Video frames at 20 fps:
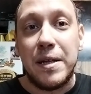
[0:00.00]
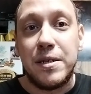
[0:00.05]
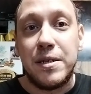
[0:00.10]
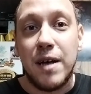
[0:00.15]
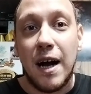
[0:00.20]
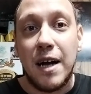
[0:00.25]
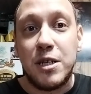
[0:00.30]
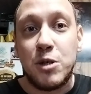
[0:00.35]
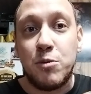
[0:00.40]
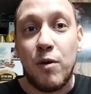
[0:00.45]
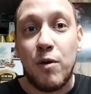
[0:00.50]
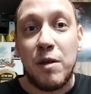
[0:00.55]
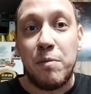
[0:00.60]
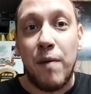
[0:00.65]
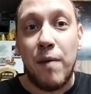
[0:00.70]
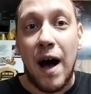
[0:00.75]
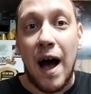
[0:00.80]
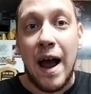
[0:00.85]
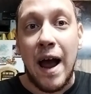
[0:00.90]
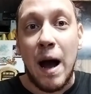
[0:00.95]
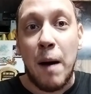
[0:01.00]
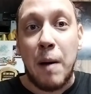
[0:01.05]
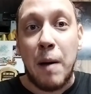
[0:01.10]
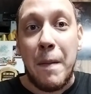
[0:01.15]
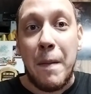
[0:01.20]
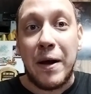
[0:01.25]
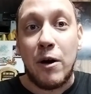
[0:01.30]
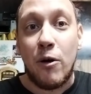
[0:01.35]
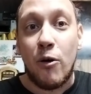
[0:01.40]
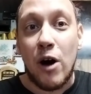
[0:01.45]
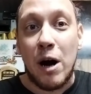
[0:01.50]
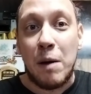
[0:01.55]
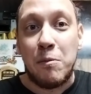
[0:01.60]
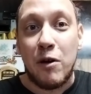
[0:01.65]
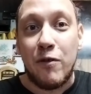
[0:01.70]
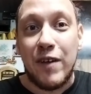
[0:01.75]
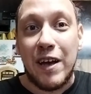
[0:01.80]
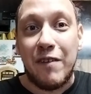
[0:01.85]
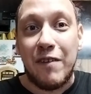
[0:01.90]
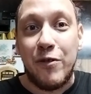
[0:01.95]
in touch with my upcoming horror
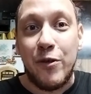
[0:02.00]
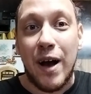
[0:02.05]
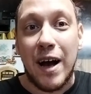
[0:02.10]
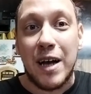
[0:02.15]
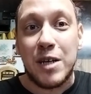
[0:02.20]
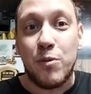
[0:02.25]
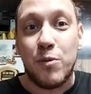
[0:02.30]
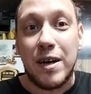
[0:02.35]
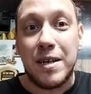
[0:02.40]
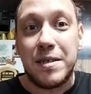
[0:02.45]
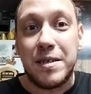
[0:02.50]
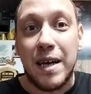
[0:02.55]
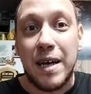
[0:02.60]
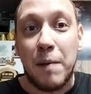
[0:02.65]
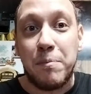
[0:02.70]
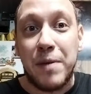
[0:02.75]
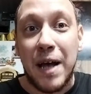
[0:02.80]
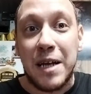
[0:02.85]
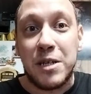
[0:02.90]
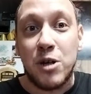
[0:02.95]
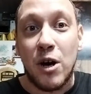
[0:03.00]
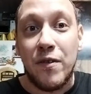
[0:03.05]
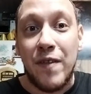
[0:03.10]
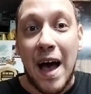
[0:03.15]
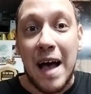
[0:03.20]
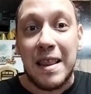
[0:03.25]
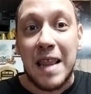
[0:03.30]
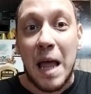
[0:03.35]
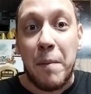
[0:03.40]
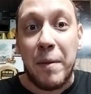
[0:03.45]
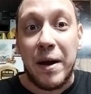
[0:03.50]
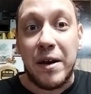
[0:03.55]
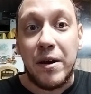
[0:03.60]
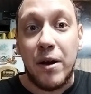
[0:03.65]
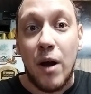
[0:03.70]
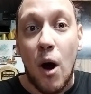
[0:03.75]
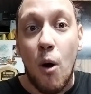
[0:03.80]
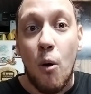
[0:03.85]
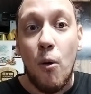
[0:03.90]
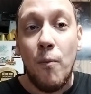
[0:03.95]
movie. If you guys want to see updates on that, let me
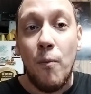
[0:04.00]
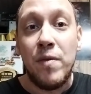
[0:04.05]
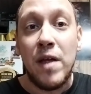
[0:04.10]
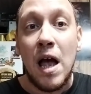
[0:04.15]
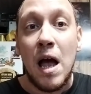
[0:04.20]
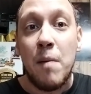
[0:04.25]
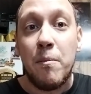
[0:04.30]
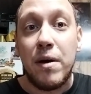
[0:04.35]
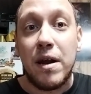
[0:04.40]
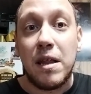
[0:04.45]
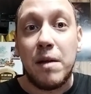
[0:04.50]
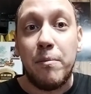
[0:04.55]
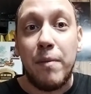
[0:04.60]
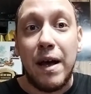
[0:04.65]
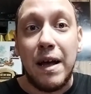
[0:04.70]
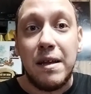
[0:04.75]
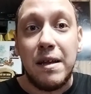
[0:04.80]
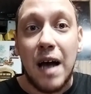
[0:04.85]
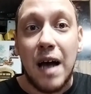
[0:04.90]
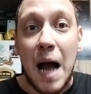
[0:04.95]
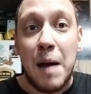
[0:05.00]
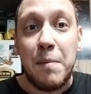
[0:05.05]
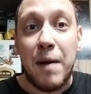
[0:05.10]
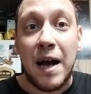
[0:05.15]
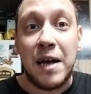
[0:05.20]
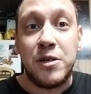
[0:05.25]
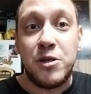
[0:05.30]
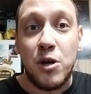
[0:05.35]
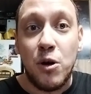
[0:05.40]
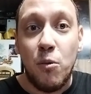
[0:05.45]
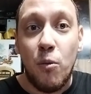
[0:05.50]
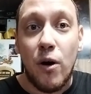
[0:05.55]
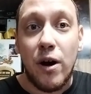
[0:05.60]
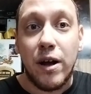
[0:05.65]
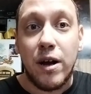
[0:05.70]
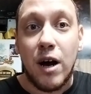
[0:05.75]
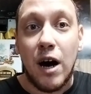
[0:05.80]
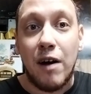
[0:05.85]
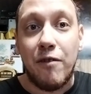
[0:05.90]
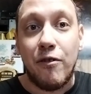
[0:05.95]
know. But in the meantime, I do
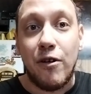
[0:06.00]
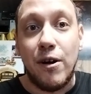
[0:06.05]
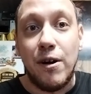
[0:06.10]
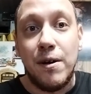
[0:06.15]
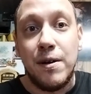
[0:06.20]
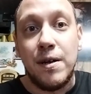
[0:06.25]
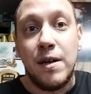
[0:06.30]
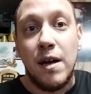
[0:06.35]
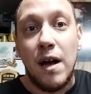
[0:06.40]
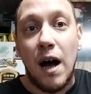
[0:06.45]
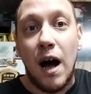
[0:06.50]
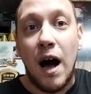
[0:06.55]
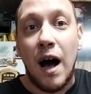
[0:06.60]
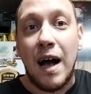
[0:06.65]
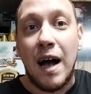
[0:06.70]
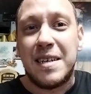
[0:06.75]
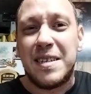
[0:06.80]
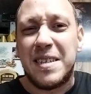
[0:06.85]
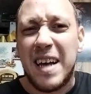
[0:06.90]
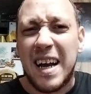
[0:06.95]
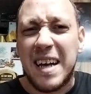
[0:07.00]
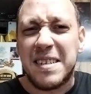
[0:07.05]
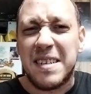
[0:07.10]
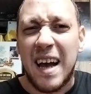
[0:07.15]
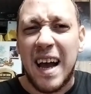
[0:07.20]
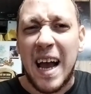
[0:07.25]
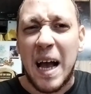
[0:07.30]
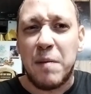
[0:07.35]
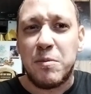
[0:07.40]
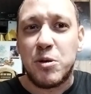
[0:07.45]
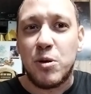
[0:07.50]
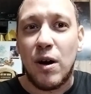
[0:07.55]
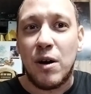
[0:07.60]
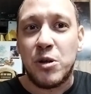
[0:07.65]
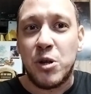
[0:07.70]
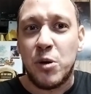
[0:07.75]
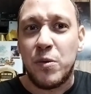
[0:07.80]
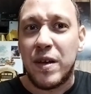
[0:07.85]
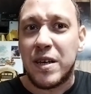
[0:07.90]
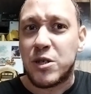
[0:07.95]
want to cover, as sick as I am, so
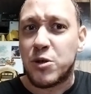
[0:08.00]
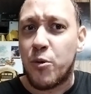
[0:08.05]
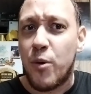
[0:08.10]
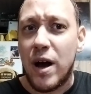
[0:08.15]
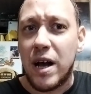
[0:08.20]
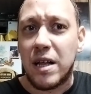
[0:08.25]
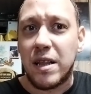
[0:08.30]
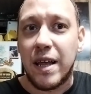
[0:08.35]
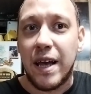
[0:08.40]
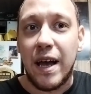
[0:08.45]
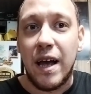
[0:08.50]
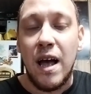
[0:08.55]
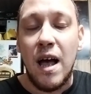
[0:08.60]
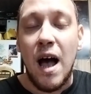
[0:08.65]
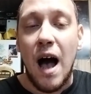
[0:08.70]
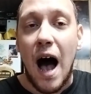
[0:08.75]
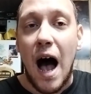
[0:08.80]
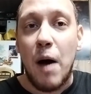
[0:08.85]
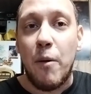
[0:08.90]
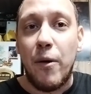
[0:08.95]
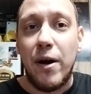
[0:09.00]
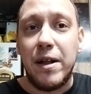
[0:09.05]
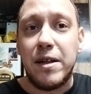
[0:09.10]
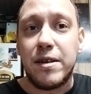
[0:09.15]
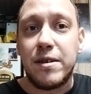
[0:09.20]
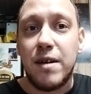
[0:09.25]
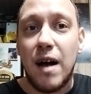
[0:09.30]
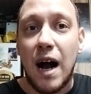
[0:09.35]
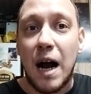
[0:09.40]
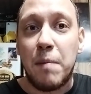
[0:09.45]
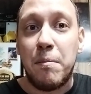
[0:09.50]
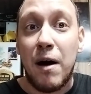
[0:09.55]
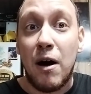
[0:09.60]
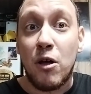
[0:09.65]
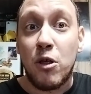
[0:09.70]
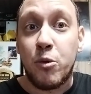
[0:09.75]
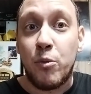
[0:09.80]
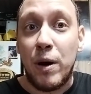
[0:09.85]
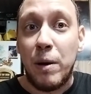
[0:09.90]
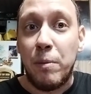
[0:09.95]
I'll do this quickly. I wanted to talk
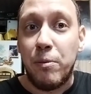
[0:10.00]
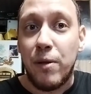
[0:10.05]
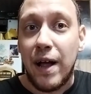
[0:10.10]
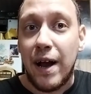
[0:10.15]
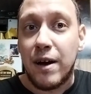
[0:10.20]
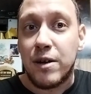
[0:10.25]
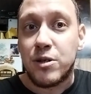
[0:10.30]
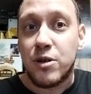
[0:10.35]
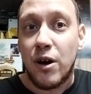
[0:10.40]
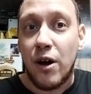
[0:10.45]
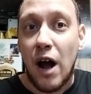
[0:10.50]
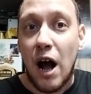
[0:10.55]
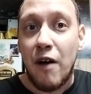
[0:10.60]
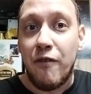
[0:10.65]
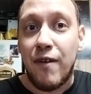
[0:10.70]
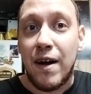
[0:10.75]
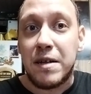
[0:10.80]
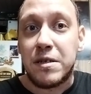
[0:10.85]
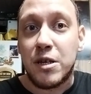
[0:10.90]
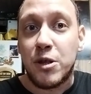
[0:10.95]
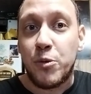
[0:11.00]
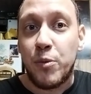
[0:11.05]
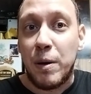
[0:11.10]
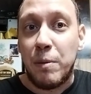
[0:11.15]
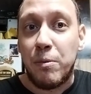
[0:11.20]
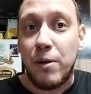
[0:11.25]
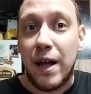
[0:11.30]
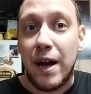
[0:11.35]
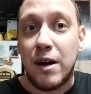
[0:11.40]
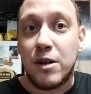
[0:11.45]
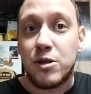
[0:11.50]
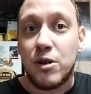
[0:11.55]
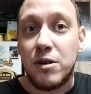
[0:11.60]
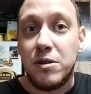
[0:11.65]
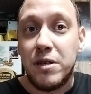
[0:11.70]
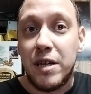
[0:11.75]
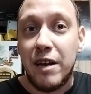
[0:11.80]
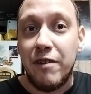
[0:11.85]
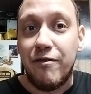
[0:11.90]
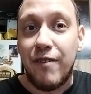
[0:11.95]
about three players on offense and three players
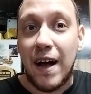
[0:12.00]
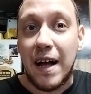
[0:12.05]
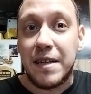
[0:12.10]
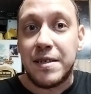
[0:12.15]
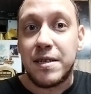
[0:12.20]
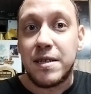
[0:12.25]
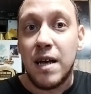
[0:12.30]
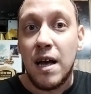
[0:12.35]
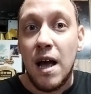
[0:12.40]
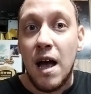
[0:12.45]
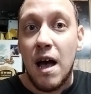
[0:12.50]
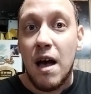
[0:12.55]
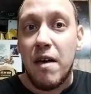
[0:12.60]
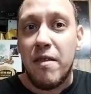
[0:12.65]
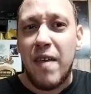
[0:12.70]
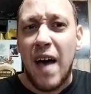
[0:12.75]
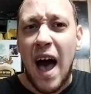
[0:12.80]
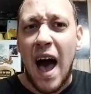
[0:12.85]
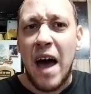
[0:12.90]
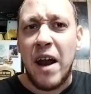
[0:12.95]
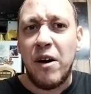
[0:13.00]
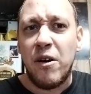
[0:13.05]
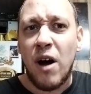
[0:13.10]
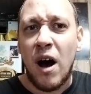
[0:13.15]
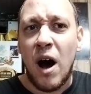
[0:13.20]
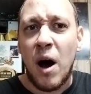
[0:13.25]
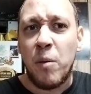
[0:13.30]
on defense that